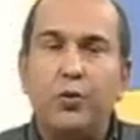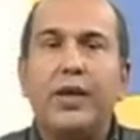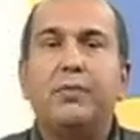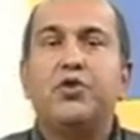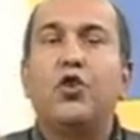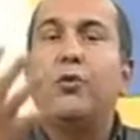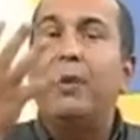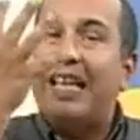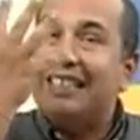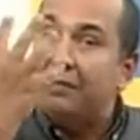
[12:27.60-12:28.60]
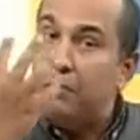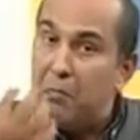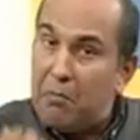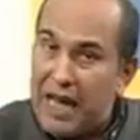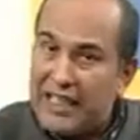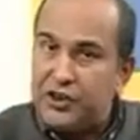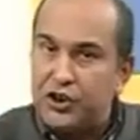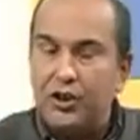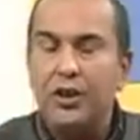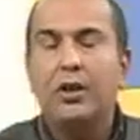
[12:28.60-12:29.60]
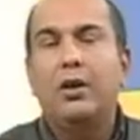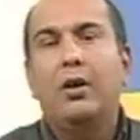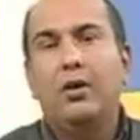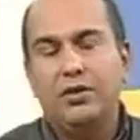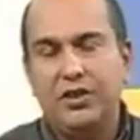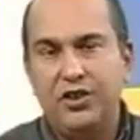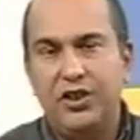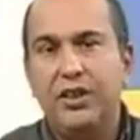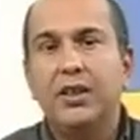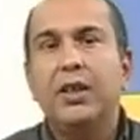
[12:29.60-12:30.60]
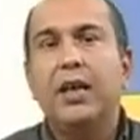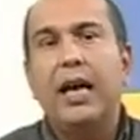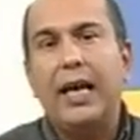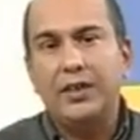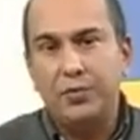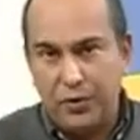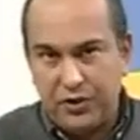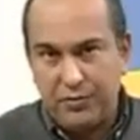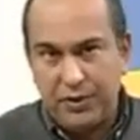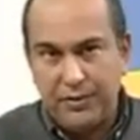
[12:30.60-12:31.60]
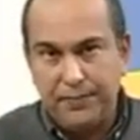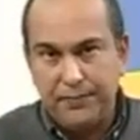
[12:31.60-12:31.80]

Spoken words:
we absorb as much oxygen as possible.